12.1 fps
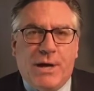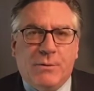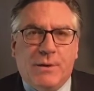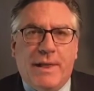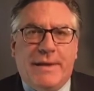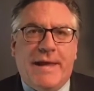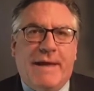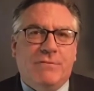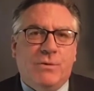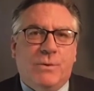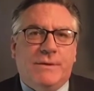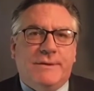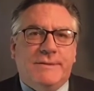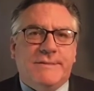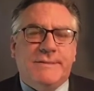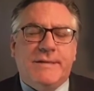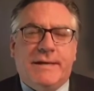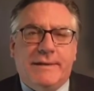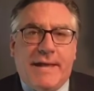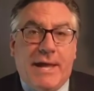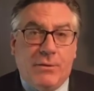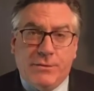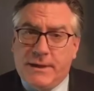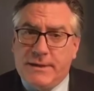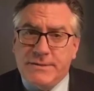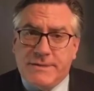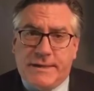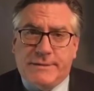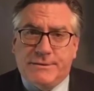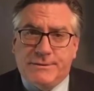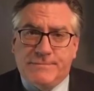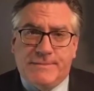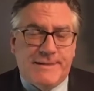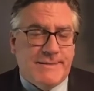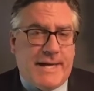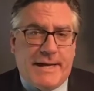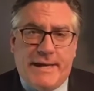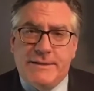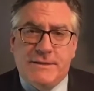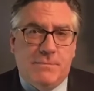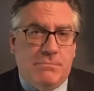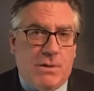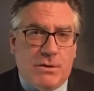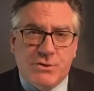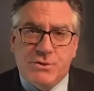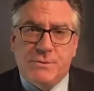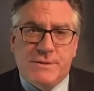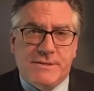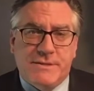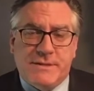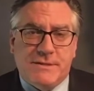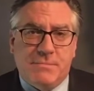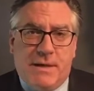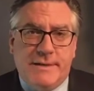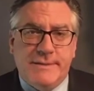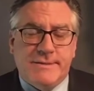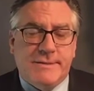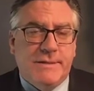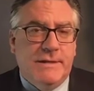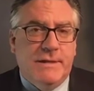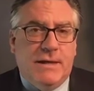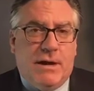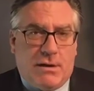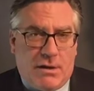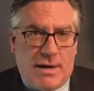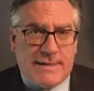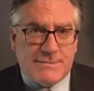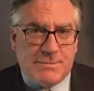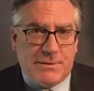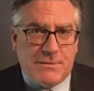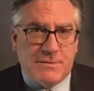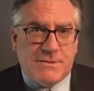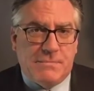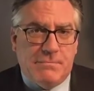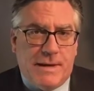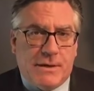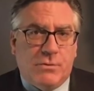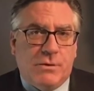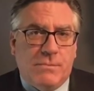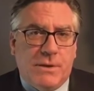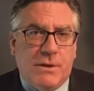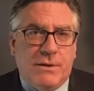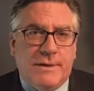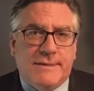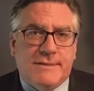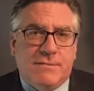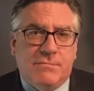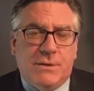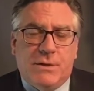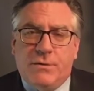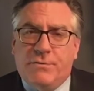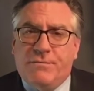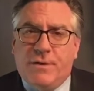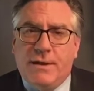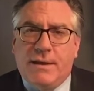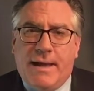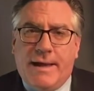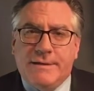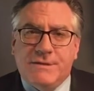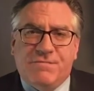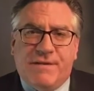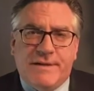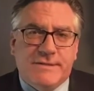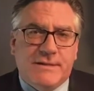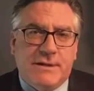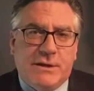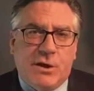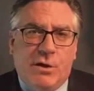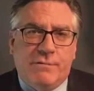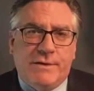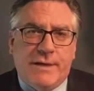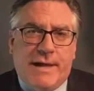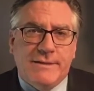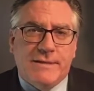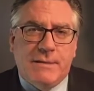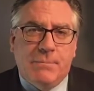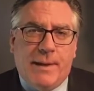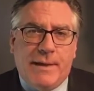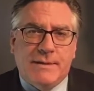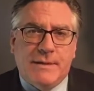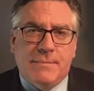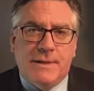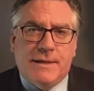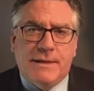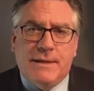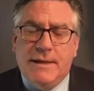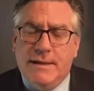We're glad to have you with us. The healthcare sector has had a tumultuous 6 months. Our hospitals and medical communities have been on the front lines facing the COVID-19 pandemic, and